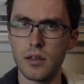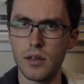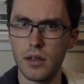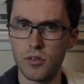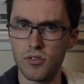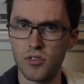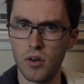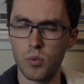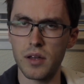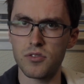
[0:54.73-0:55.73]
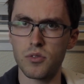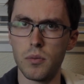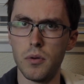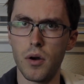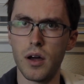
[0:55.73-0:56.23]
this
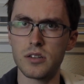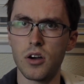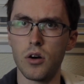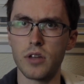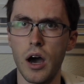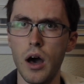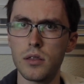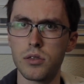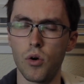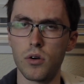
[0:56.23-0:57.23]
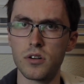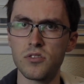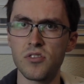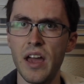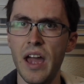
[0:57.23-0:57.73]
restaurant called
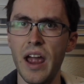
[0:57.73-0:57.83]
Hawthorne's,